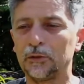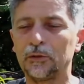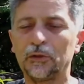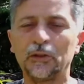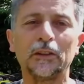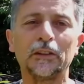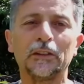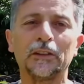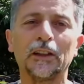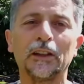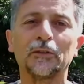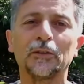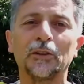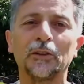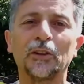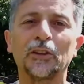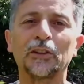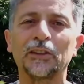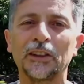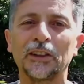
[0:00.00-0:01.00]
and using
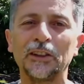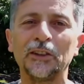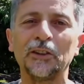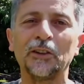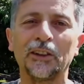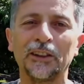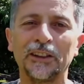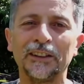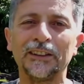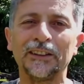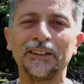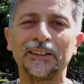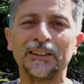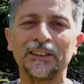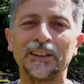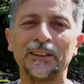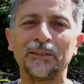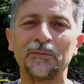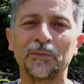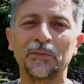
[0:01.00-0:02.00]
our ignorance to do
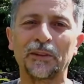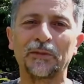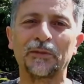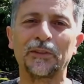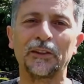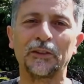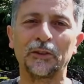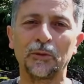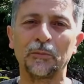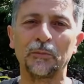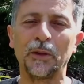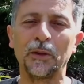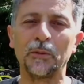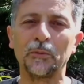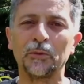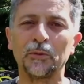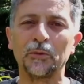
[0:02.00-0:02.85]
good for others.